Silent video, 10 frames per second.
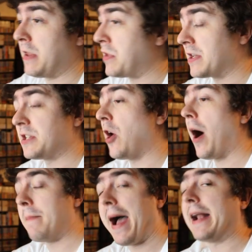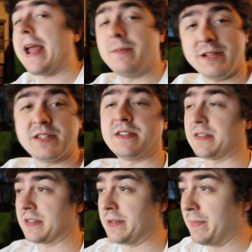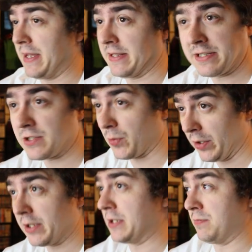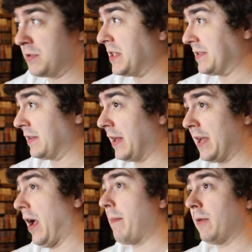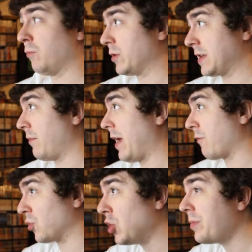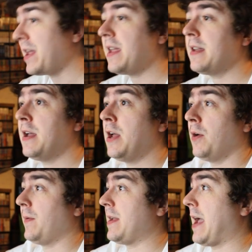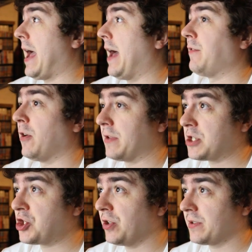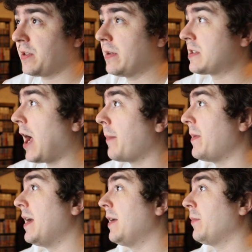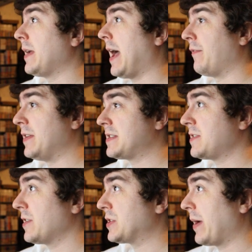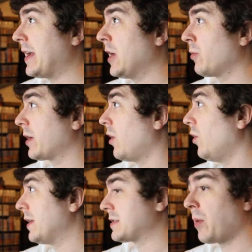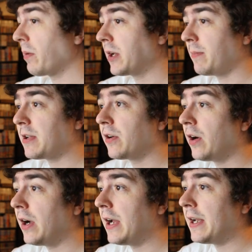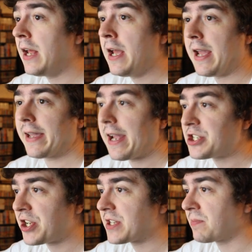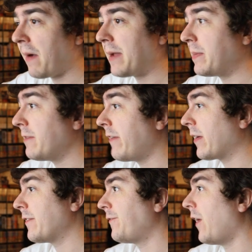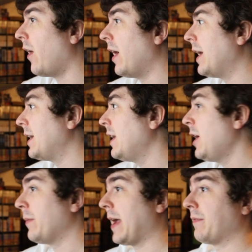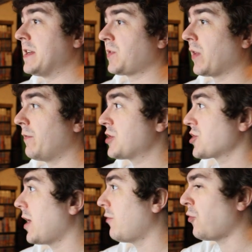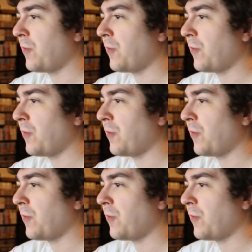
doesn't know how bad anime seasons can be. This is a really good season. Like, I mean, once again, we have RWBY, we have, you know, this chill series Teppen. We have this series right here, Recoil, that's probably going to be good. Engage Kiss might be very fun. We have this for the visual novel